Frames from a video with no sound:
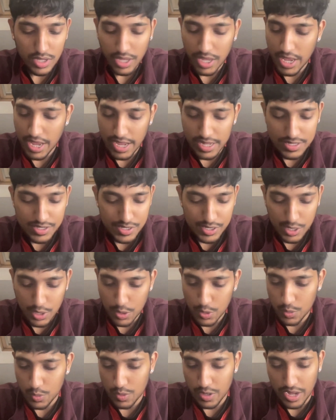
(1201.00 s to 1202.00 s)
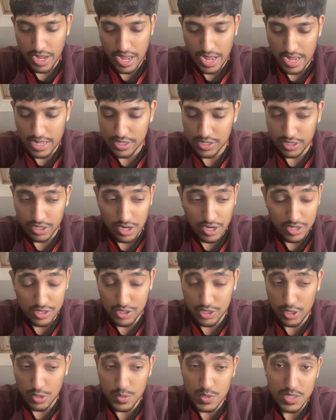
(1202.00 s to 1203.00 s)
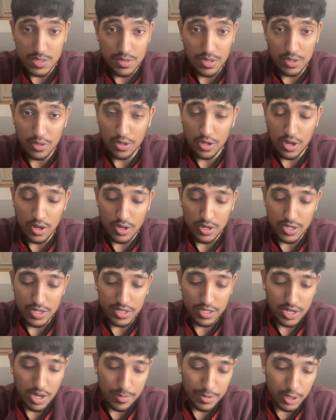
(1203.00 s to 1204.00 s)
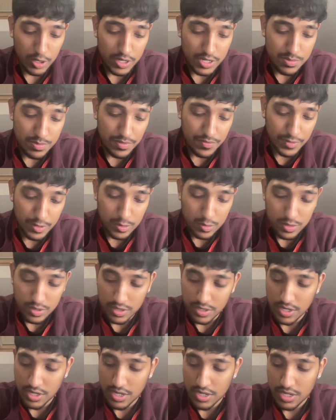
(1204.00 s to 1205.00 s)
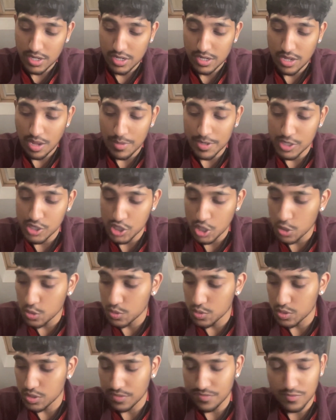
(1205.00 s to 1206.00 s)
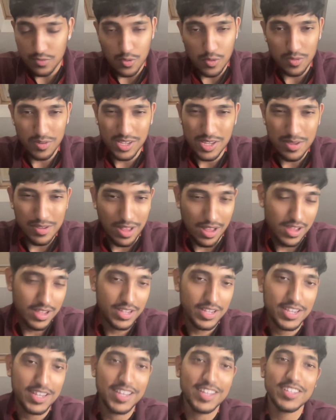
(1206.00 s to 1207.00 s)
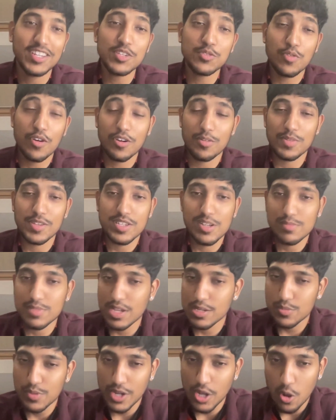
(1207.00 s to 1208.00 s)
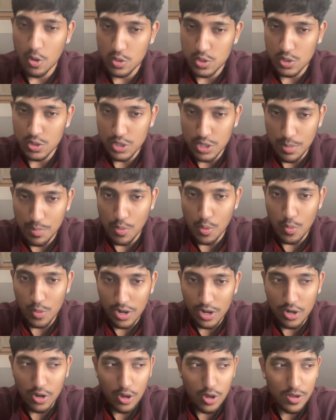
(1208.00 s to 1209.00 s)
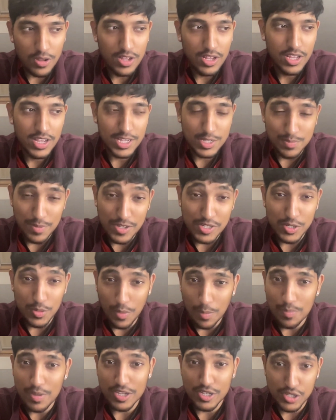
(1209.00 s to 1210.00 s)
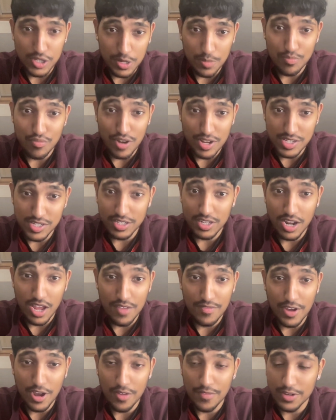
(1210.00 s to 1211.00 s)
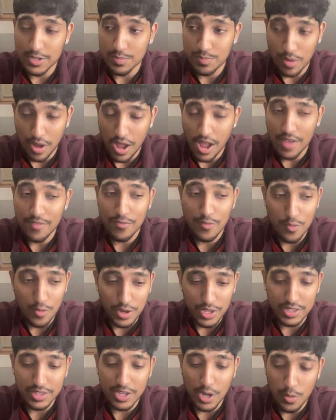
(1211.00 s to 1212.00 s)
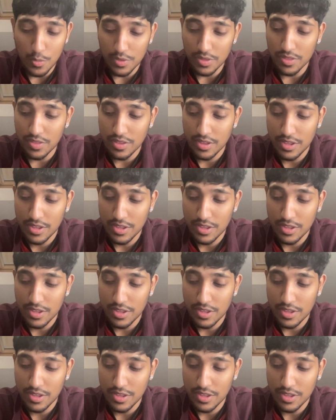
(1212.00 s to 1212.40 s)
Enzo and Curtis Jones coming on as midfield. I mean, Jones, I thought, he does worry me sometimes when he holds onto the ball a lot, especially when PSG are pressing the life out of us. But I thought he dealt with